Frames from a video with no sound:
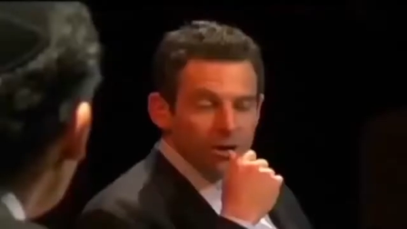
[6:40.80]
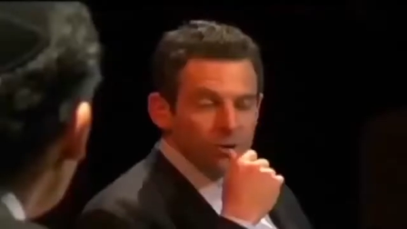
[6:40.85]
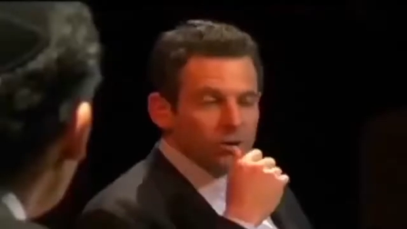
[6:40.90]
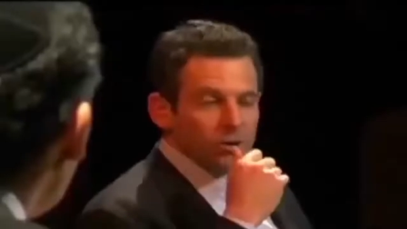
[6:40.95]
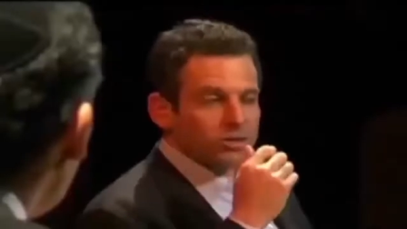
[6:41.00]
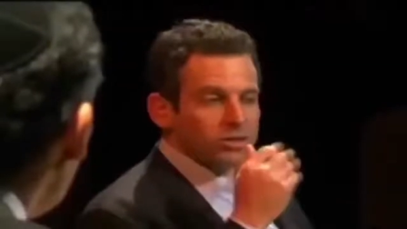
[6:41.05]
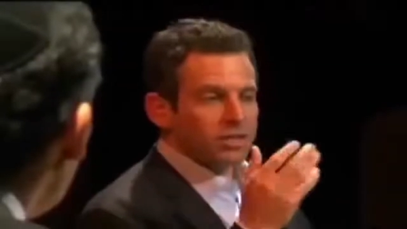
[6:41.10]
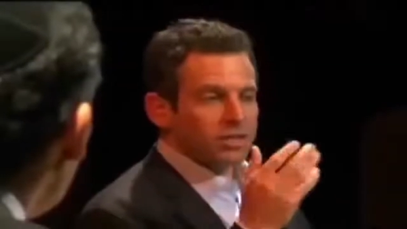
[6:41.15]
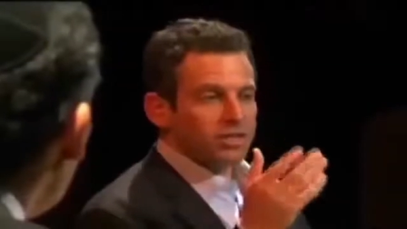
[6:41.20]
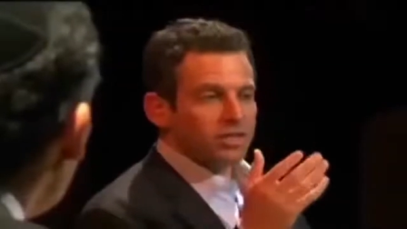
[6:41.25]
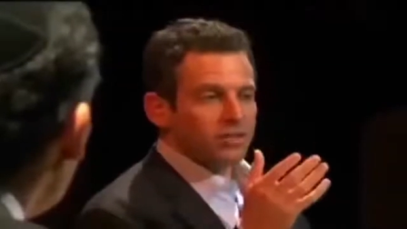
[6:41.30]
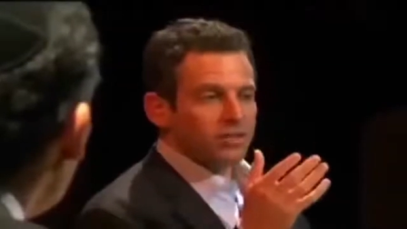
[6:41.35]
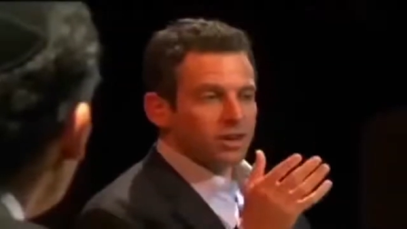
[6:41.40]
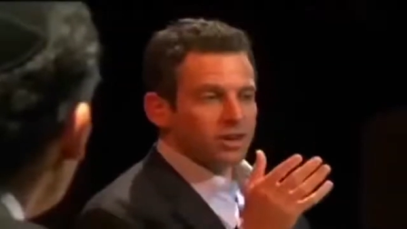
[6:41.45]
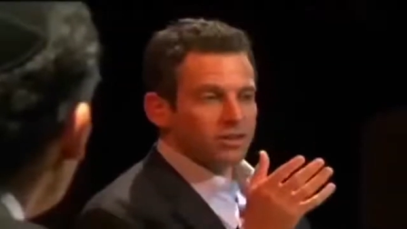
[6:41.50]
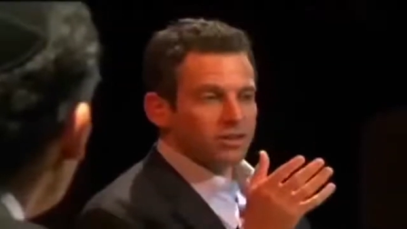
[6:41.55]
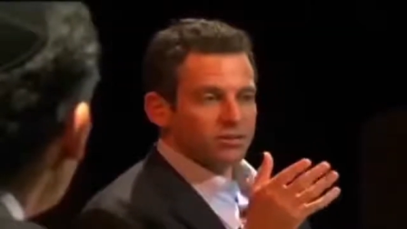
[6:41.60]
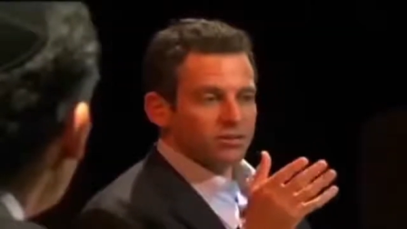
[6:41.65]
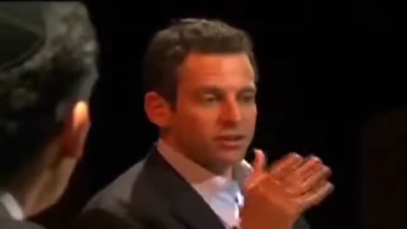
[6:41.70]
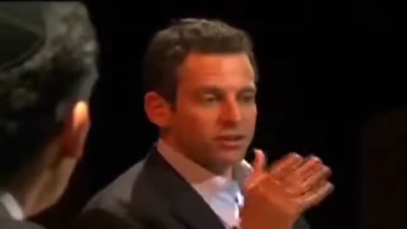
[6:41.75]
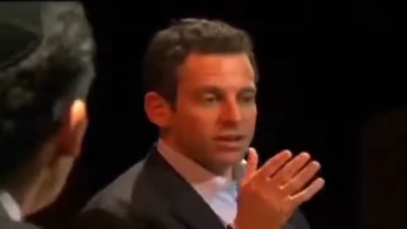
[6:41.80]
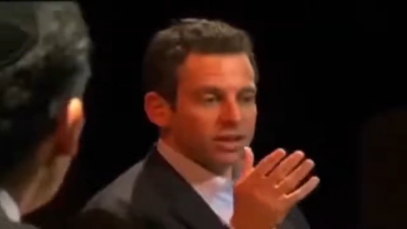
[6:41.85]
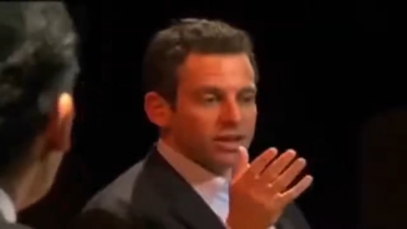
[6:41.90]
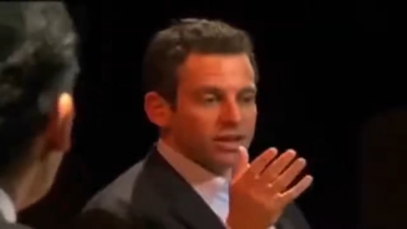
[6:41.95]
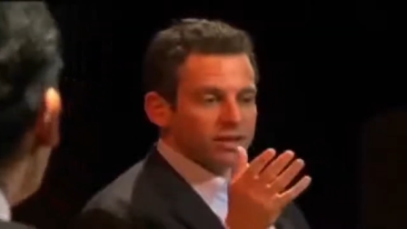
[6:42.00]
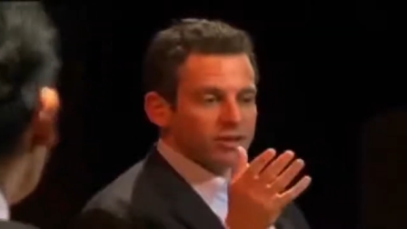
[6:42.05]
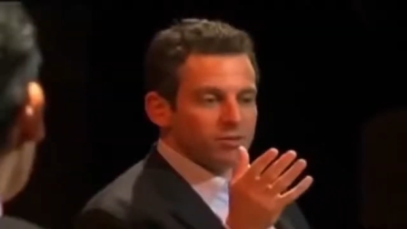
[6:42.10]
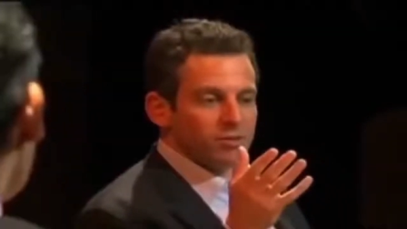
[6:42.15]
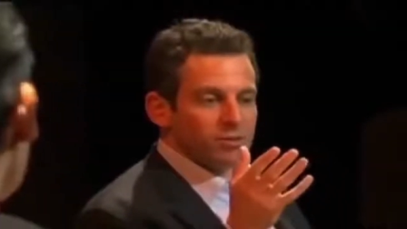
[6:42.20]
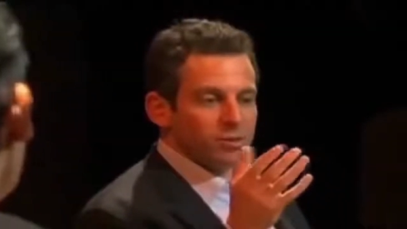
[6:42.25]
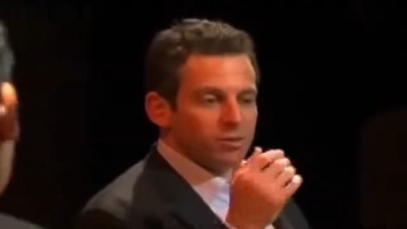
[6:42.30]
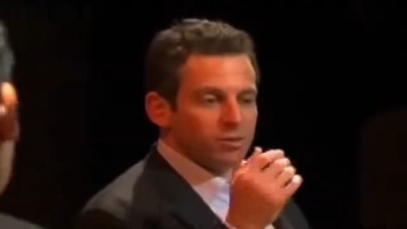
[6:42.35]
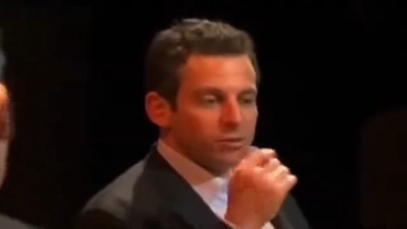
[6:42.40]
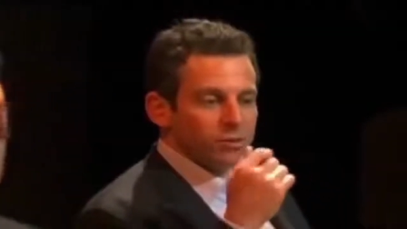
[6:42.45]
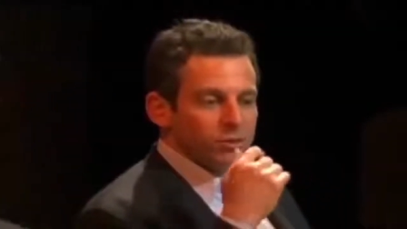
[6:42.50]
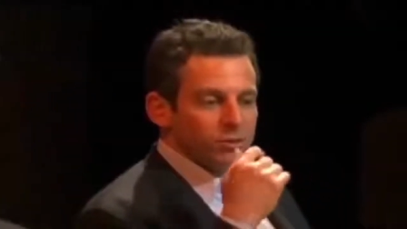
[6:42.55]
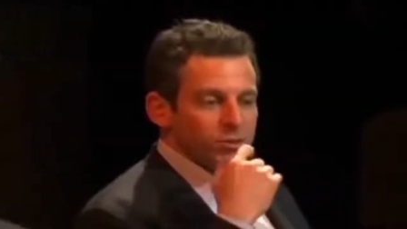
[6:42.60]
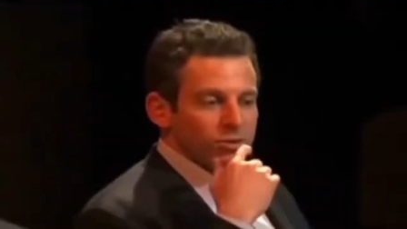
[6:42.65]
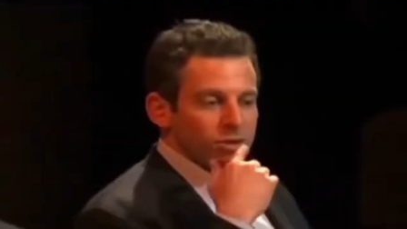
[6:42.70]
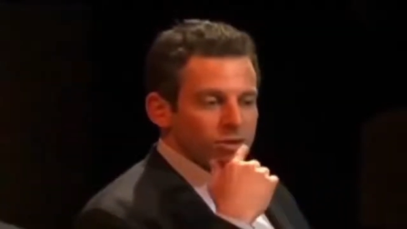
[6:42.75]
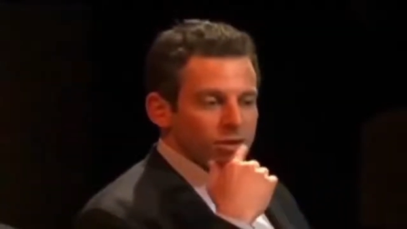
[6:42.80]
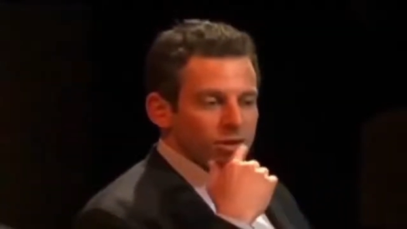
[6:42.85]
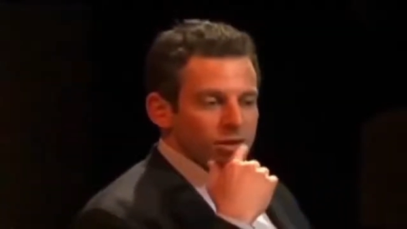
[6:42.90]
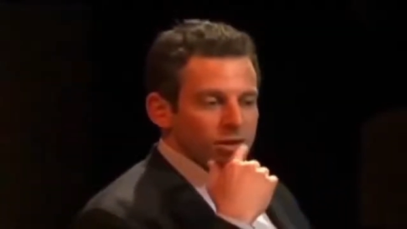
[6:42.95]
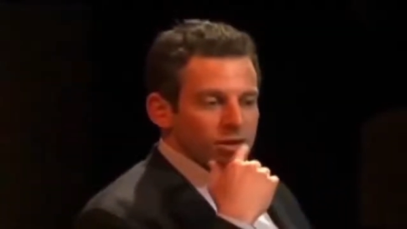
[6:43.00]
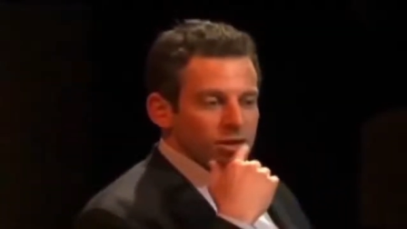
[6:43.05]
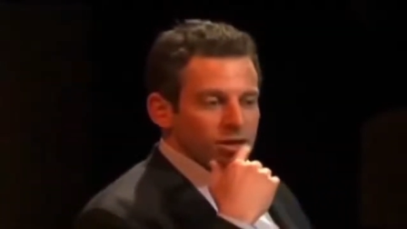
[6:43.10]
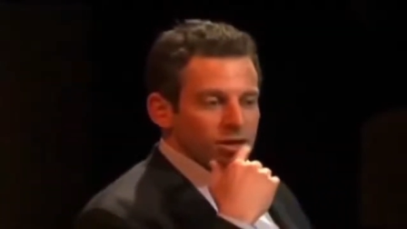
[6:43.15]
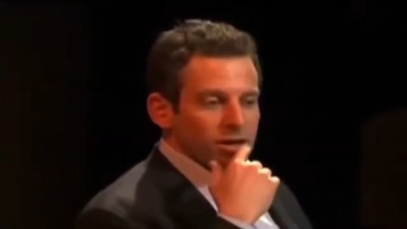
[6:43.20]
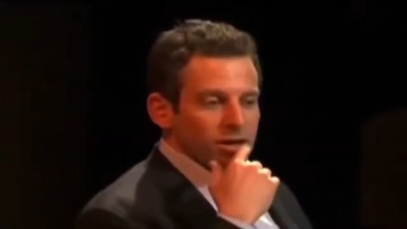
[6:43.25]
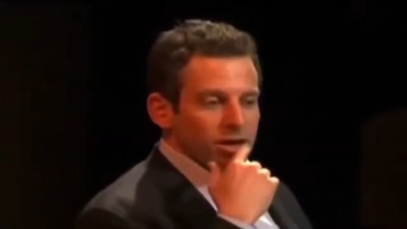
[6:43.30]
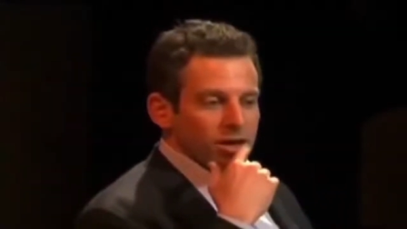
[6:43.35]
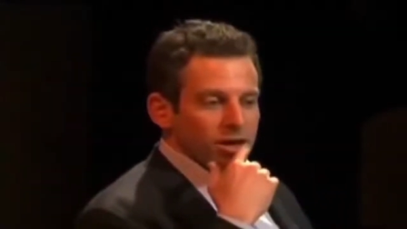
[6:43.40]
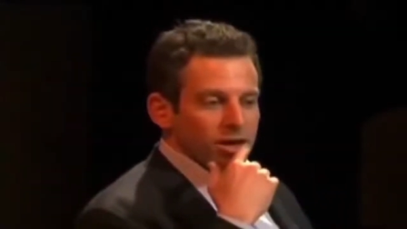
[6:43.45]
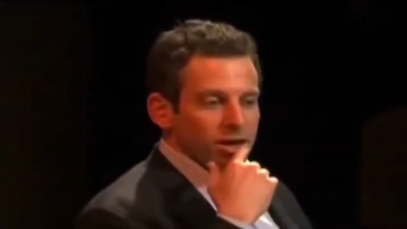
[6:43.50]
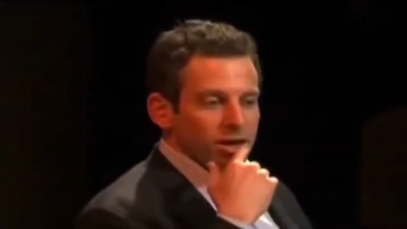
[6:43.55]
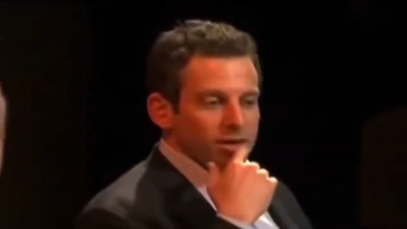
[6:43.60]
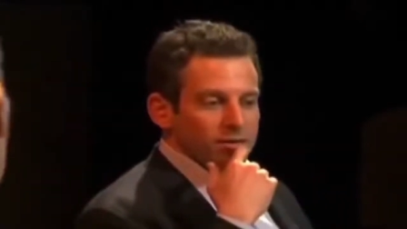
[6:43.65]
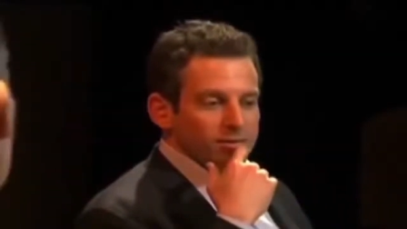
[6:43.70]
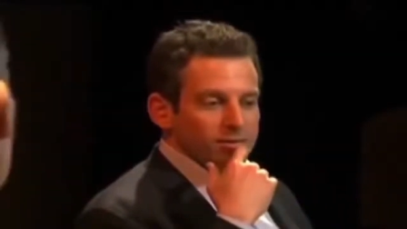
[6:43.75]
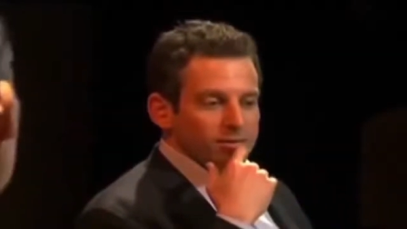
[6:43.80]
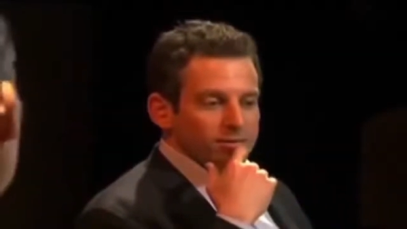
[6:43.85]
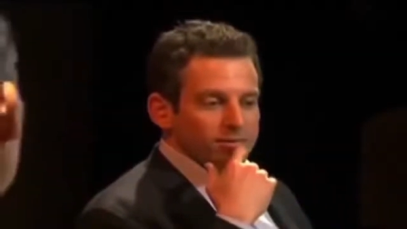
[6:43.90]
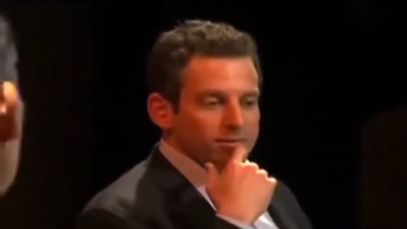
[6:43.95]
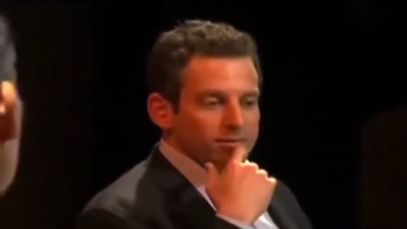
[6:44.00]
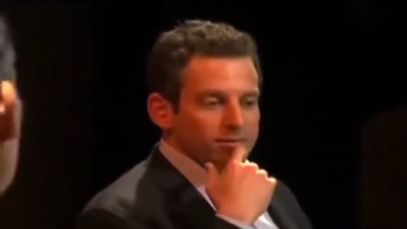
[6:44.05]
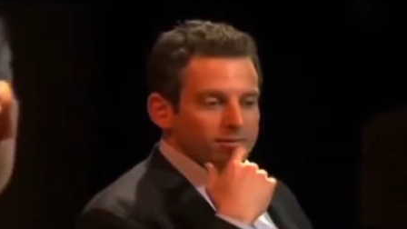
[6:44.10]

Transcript: Well, it's anti-scientific if you um,